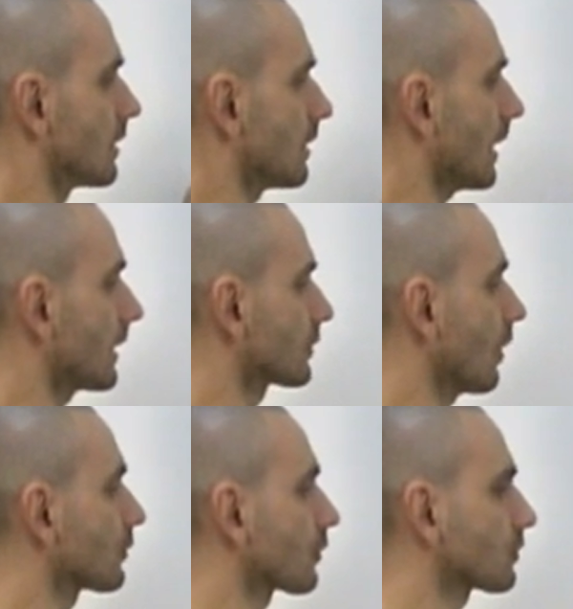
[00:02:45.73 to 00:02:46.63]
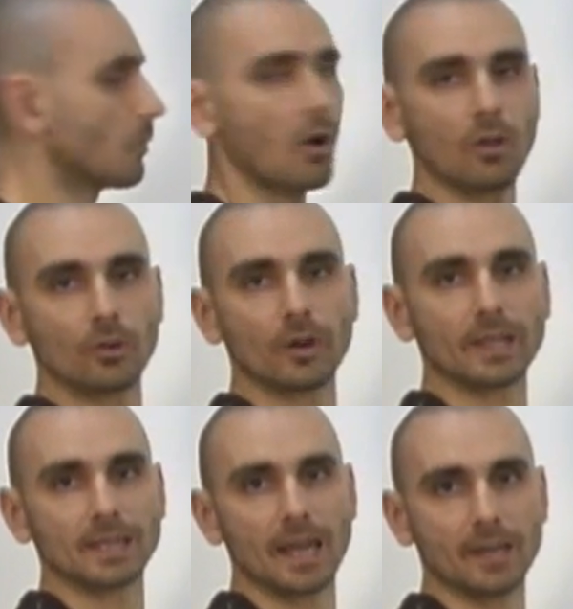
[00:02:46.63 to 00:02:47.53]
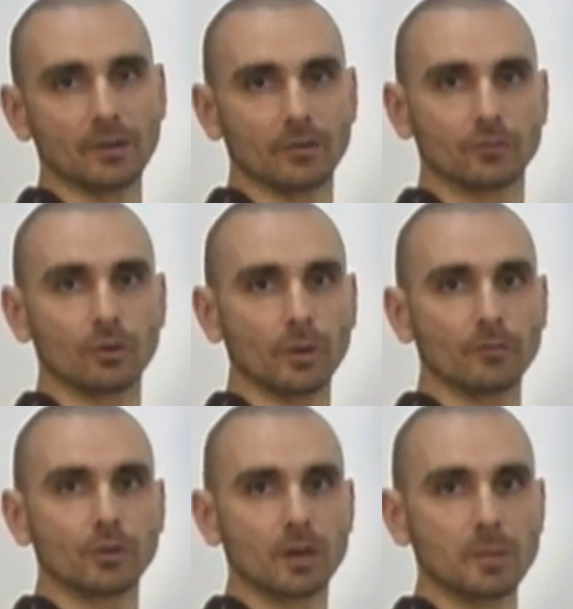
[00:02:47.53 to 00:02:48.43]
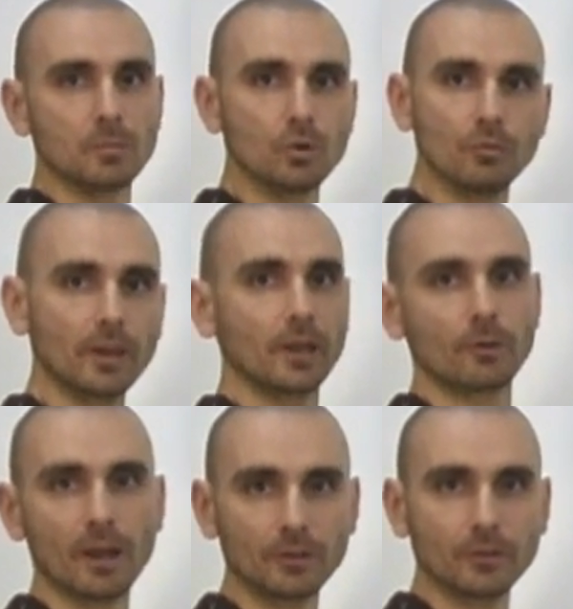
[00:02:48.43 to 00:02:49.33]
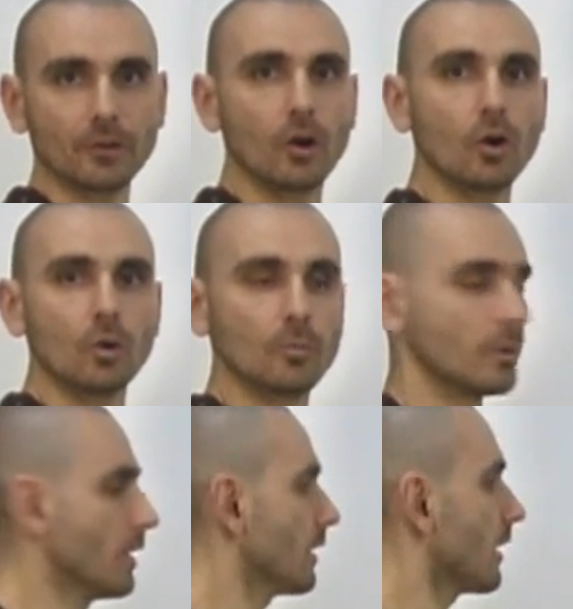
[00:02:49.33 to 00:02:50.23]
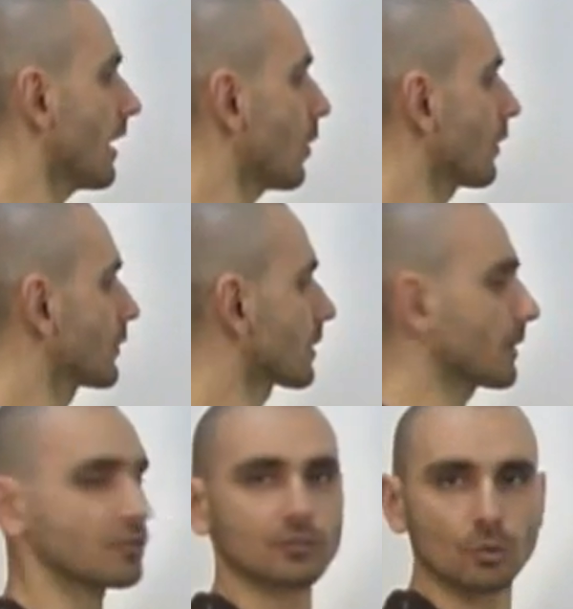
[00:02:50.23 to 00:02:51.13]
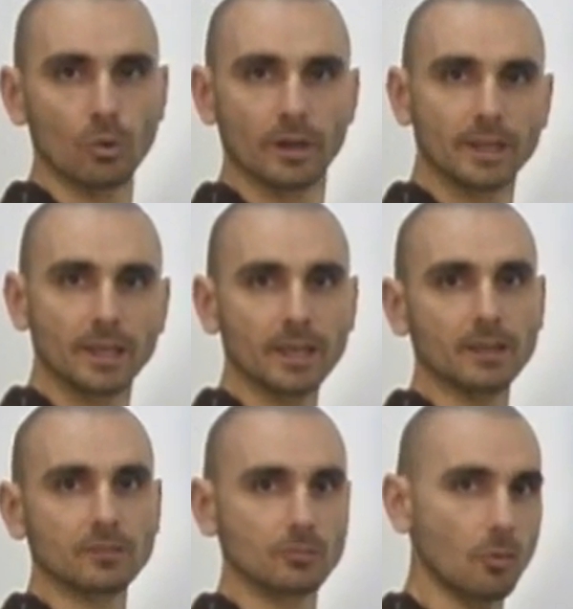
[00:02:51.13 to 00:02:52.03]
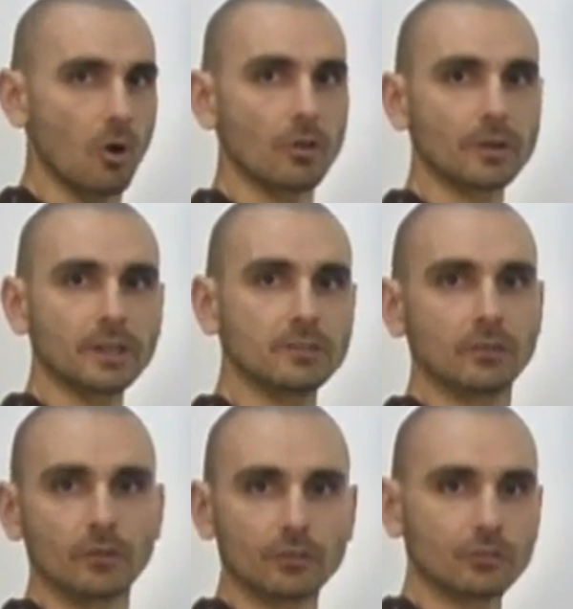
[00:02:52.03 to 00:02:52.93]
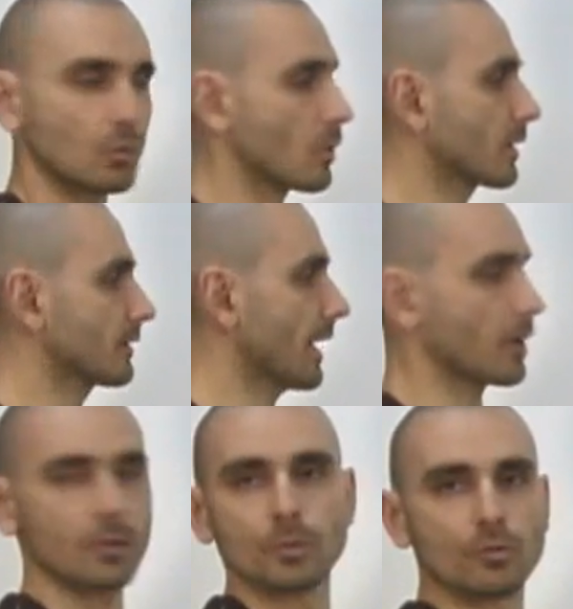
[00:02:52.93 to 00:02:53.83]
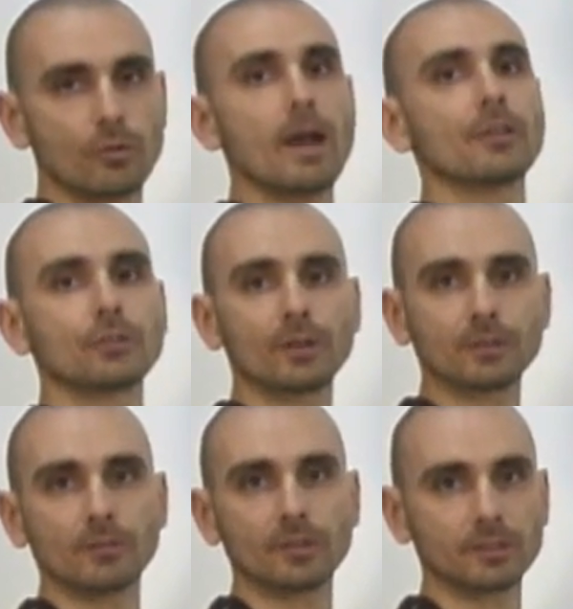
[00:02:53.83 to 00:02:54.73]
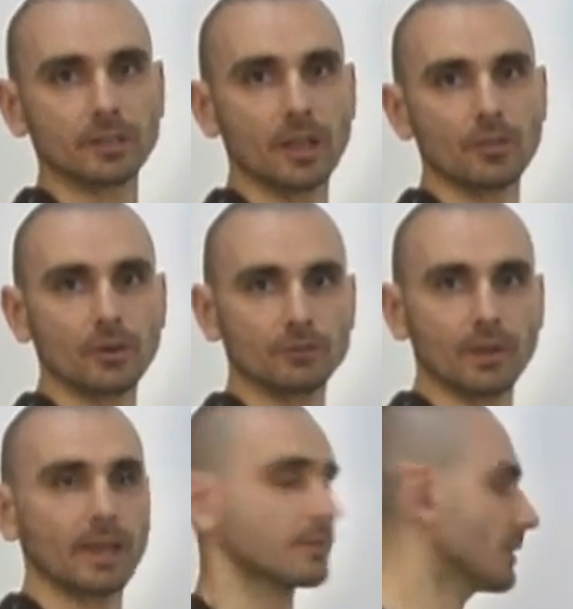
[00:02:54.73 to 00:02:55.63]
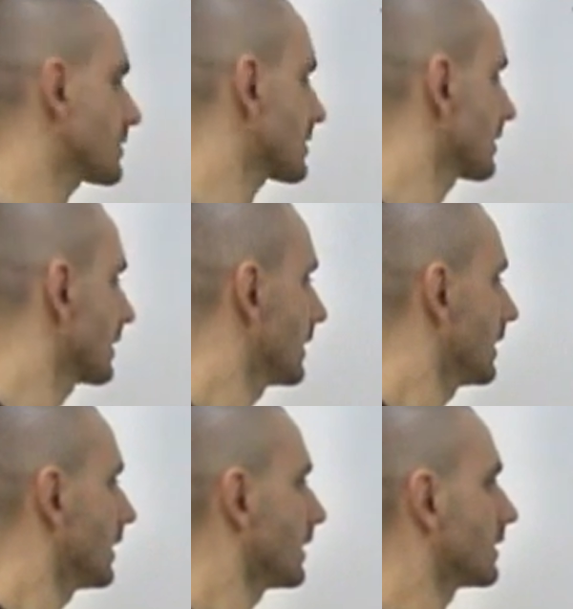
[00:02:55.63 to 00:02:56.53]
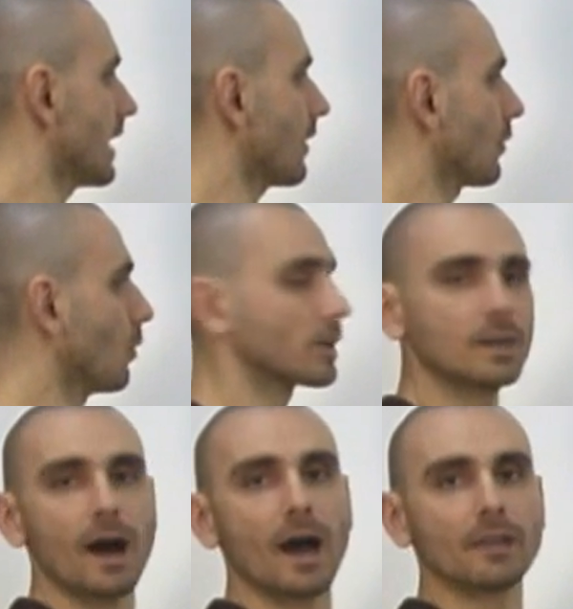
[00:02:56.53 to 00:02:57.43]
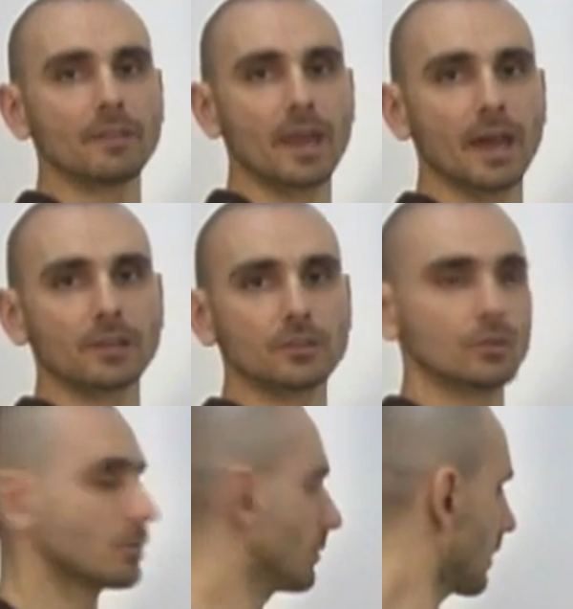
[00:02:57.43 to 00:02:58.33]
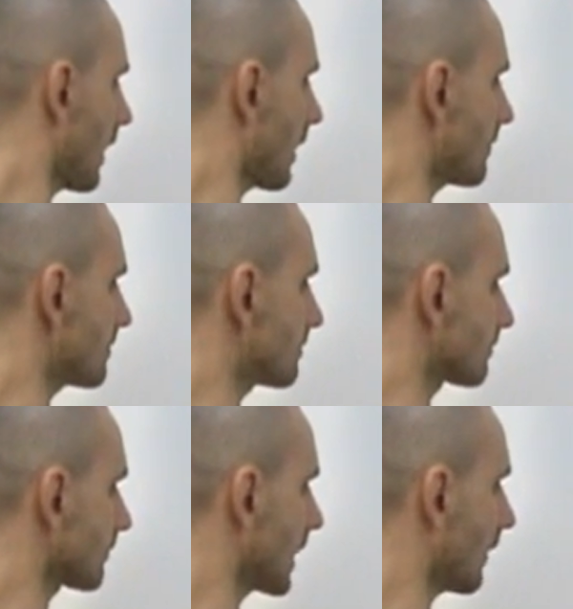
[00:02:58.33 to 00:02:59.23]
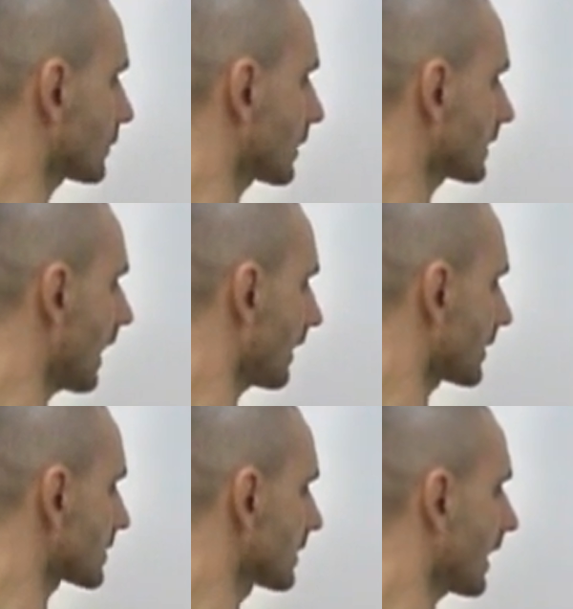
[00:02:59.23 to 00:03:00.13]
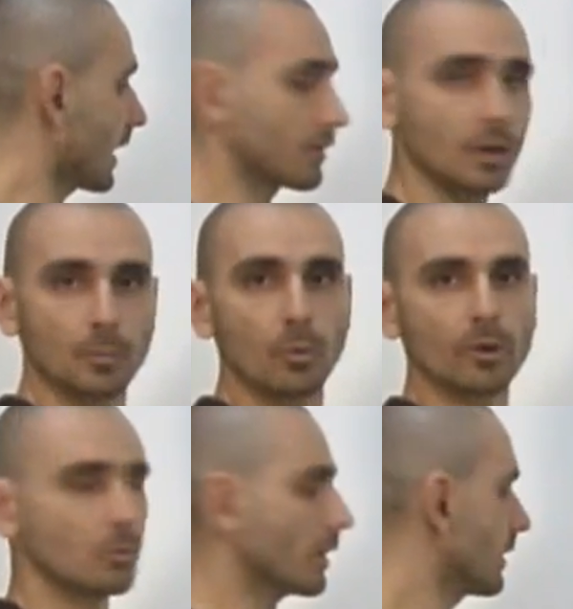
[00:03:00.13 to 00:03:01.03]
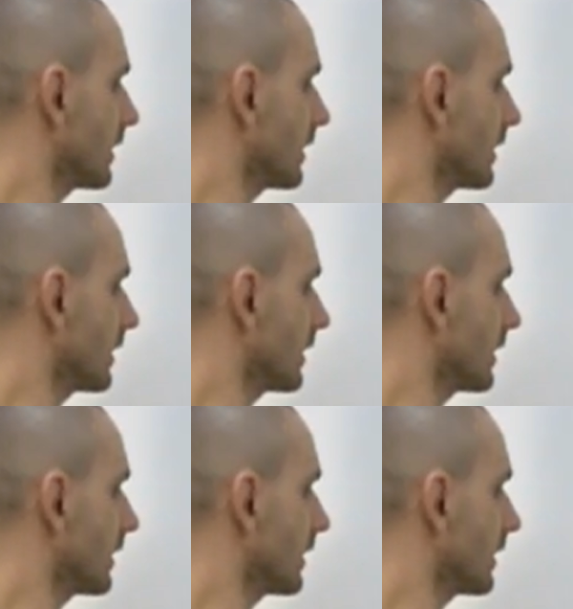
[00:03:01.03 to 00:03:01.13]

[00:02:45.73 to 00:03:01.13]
It's also smaller and lighter. So if you're going to be moving it around your home, or if you're going to be storing it, it's smaller, easier to store, it's lighter to move around, so that's obviously another advantage. Now, the one con that I do have to acknowledge, and it's an important one,